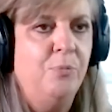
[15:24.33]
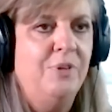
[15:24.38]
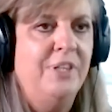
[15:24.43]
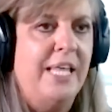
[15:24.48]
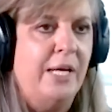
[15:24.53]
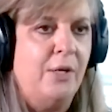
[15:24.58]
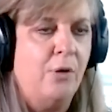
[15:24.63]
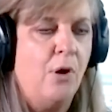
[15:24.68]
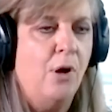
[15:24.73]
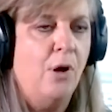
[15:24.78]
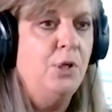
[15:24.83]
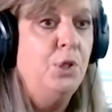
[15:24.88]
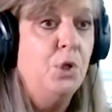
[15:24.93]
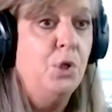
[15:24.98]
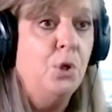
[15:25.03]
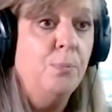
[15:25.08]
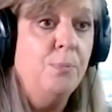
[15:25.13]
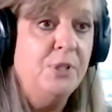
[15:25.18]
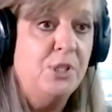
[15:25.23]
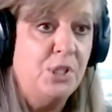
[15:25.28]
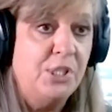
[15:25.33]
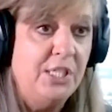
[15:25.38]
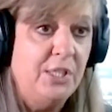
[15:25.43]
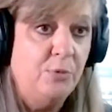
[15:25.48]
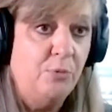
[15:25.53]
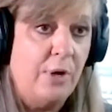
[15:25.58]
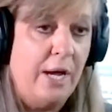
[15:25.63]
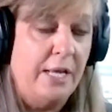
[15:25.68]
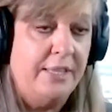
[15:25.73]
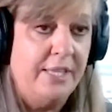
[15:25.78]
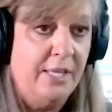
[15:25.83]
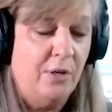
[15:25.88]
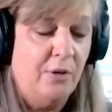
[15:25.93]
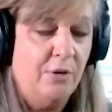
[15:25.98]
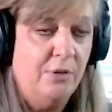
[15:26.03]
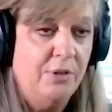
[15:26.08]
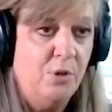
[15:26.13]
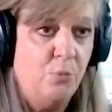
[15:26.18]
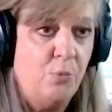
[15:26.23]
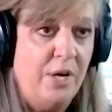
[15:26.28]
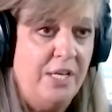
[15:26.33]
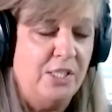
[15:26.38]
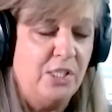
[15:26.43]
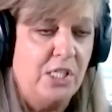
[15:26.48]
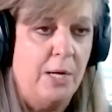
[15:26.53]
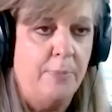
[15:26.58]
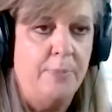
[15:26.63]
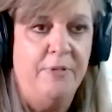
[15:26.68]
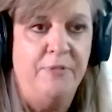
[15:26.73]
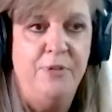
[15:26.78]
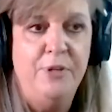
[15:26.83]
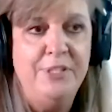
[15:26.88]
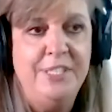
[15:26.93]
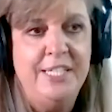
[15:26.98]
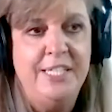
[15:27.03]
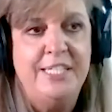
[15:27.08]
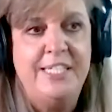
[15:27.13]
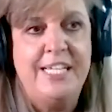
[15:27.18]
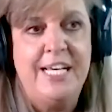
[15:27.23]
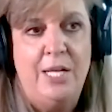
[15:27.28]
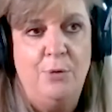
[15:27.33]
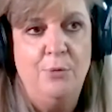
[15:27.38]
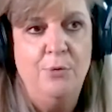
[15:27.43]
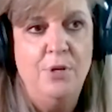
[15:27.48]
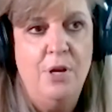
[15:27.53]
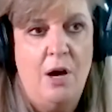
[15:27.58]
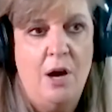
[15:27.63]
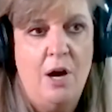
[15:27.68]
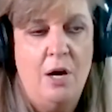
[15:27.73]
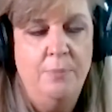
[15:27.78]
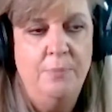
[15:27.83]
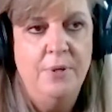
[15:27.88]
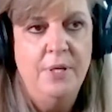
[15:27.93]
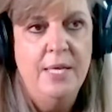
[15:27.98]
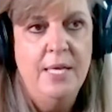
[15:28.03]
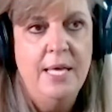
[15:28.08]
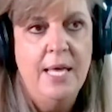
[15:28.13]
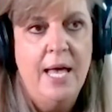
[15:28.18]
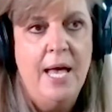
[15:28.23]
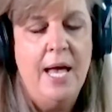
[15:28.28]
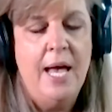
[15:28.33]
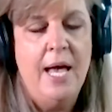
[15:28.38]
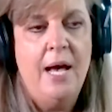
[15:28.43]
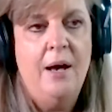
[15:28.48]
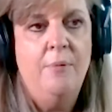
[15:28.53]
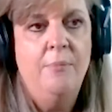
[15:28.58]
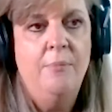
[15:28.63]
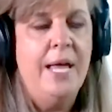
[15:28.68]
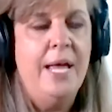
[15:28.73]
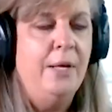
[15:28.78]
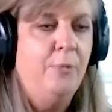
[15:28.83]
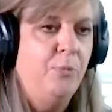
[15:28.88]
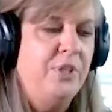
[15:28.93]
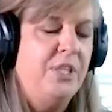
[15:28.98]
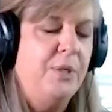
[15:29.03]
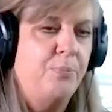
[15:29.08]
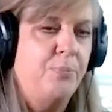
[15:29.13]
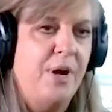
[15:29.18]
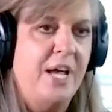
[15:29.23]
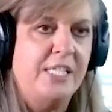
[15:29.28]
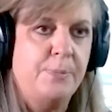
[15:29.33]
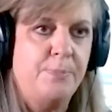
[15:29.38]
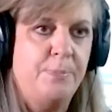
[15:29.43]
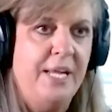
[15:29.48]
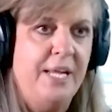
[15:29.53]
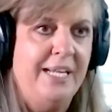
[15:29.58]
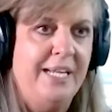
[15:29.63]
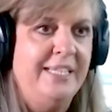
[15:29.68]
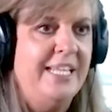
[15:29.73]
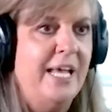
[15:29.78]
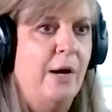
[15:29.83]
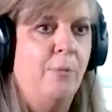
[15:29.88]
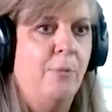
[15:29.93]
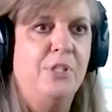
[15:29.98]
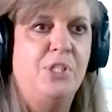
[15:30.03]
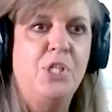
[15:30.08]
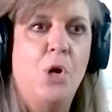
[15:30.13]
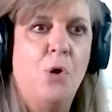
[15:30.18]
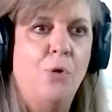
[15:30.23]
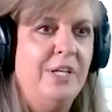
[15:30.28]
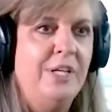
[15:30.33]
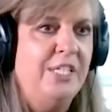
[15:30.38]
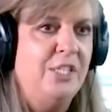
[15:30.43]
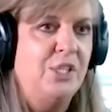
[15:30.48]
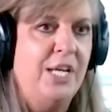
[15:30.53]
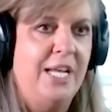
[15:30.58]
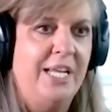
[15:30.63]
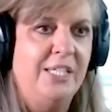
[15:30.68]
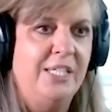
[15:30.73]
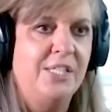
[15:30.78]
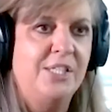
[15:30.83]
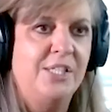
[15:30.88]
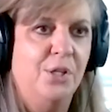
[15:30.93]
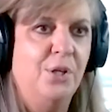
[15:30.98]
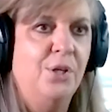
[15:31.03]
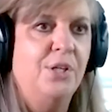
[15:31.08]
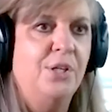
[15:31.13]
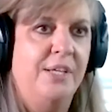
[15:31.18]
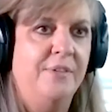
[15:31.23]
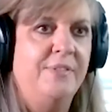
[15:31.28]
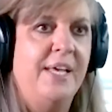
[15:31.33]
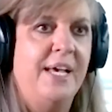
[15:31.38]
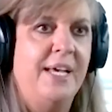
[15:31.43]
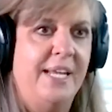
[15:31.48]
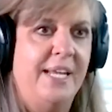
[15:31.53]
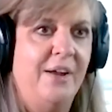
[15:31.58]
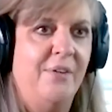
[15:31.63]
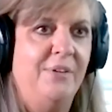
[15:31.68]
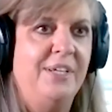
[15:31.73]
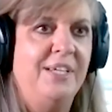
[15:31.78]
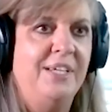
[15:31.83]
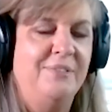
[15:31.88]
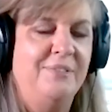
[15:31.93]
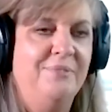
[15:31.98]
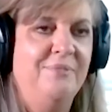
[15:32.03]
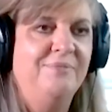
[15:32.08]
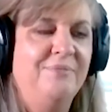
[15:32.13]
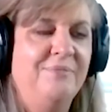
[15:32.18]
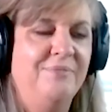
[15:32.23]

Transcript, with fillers: like on your machine right there on the range top, if you did a color knob, um, and with the brass plating, that would totally change the look of that area.